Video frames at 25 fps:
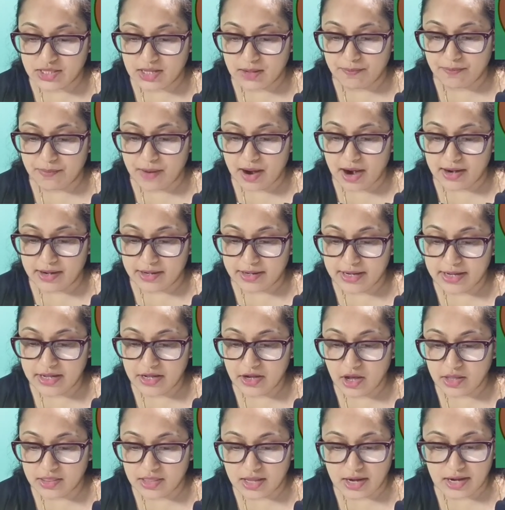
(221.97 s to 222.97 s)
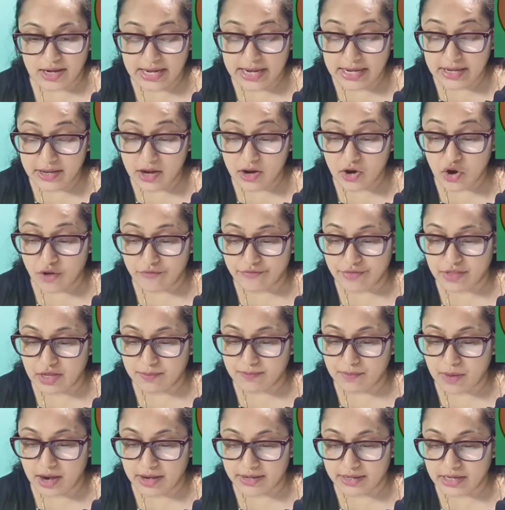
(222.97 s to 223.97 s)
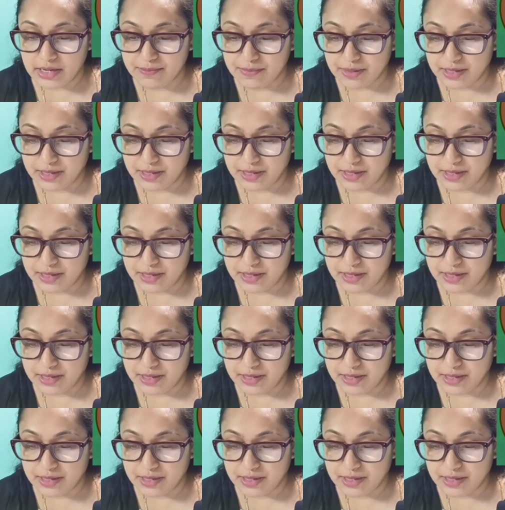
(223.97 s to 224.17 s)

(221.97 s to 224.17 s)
the leader of that party